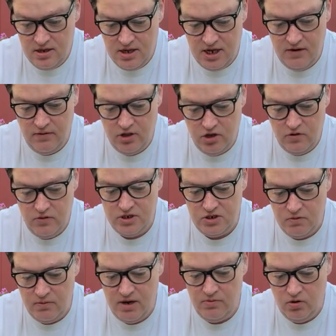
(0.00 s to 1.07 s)
I will always
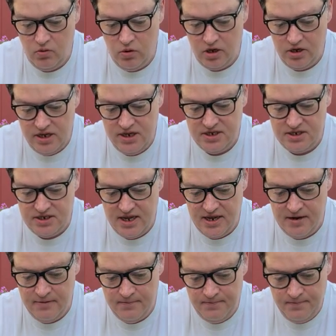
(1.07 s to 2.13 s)
remember what he
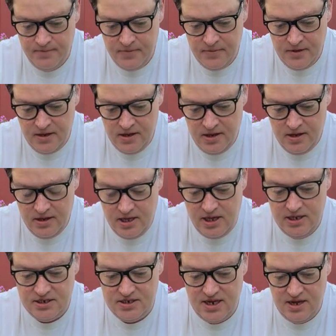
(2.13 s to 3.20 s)
said.
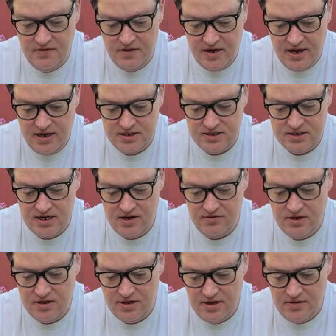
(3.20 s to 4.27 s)
He said that I
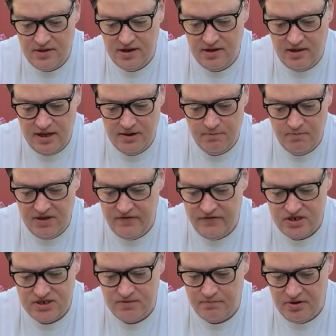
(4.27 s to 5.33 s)
sounded nothing like
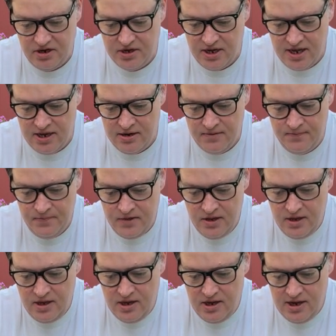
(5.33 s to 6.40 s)
Beavis and Butthead,
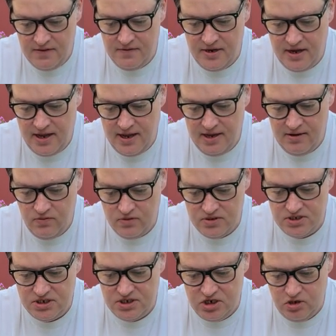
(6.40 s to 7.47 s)
and that I
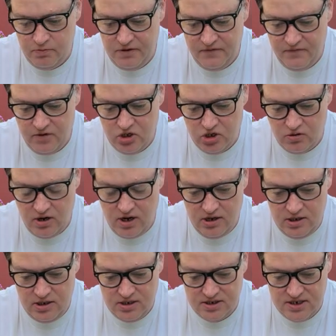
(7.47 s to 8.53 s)
was stupid for
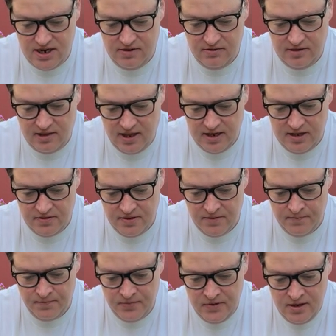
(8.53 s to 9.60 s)
trying to sound like
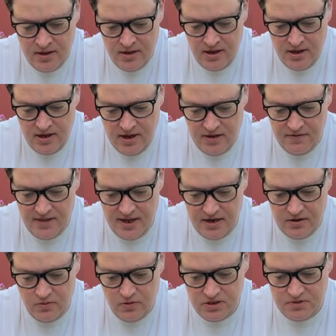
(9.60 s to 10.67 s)
them, and that
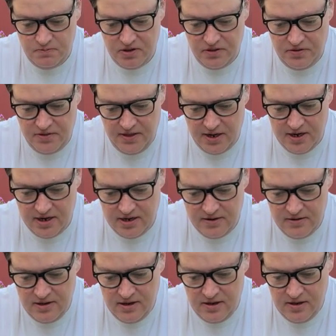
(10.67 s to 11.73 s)
it was pathetic
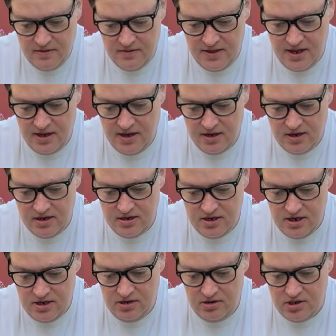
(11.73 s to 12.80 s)
that I
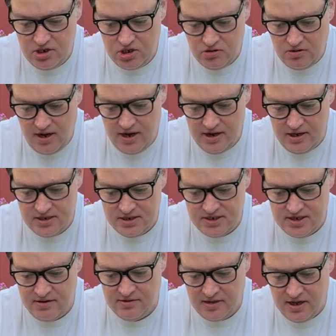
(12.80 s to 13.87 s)
continued to try and
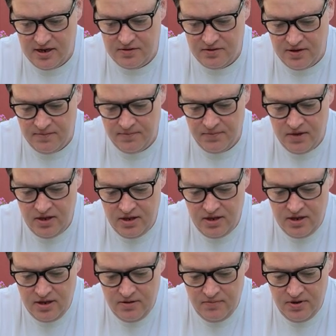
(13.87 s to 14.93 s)
sound like them,
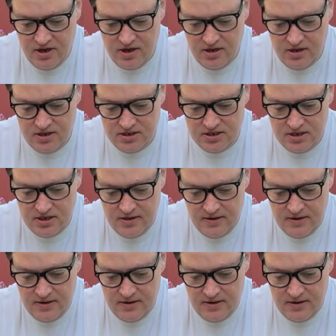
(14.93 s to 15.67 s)
because